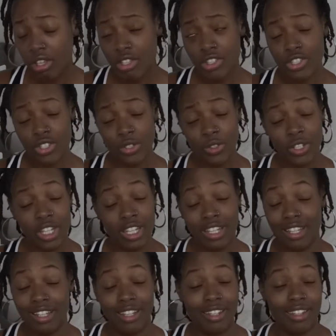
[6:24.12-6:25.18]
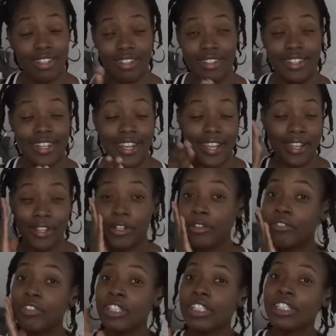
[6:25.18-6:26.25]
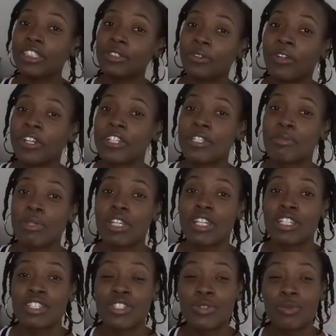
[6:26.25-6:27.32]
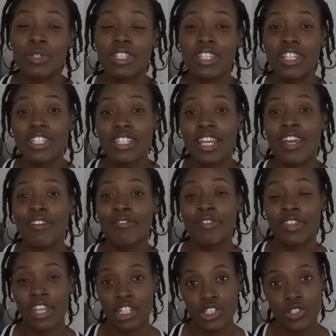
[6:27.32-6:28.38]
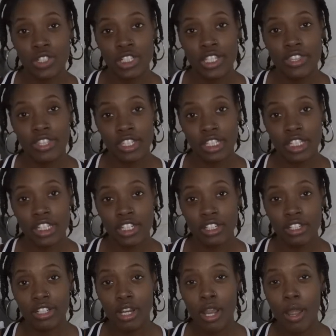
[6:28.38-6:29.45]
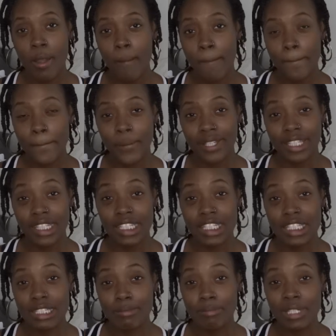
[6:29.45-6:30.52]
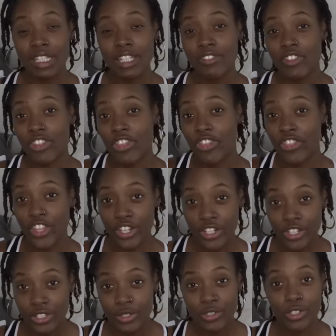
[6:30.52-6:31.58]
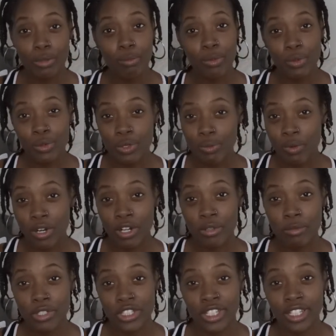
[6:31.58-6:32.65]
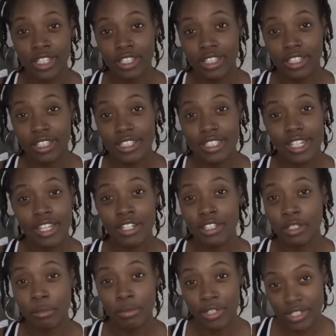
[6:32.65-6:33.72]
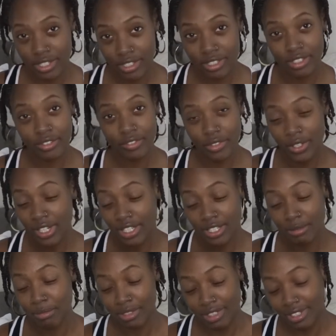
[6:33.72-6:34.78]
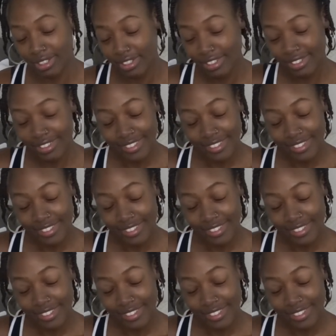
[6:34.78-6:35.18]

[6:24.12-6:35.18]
So yeah, hopefully this works, because it's one thing to have naturally thin hair, but then to be even thinner due to postpartum shedding is kind of depressing if you ask me.